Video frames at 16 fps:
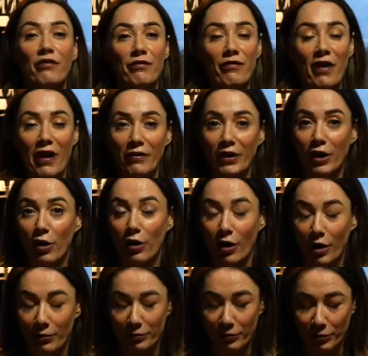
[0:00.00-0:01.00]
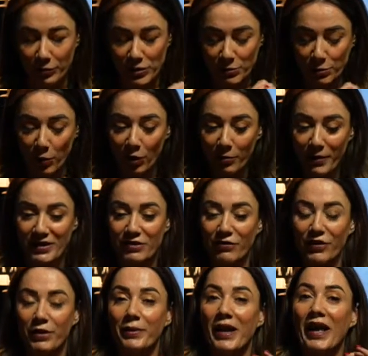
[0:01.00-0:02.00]
very small amounts of
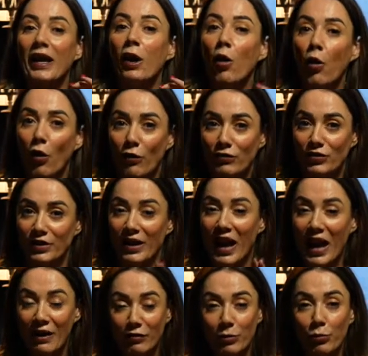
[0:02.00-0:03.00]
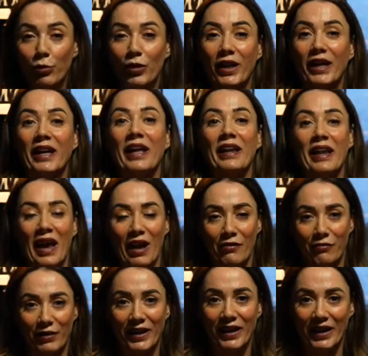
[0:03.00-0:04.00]
vitamin A often, every morning and
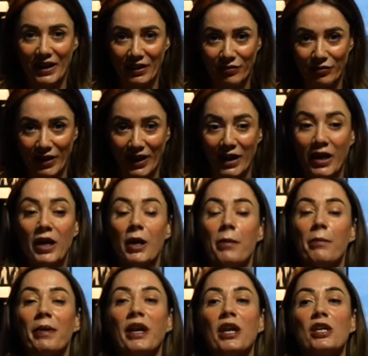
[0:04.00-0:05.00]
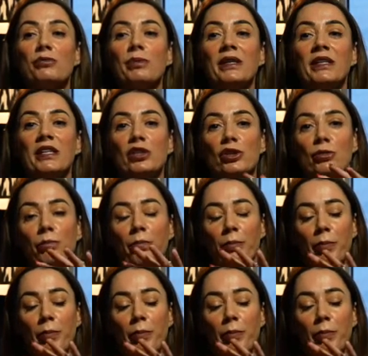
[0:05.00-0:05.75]
every evening, because we need to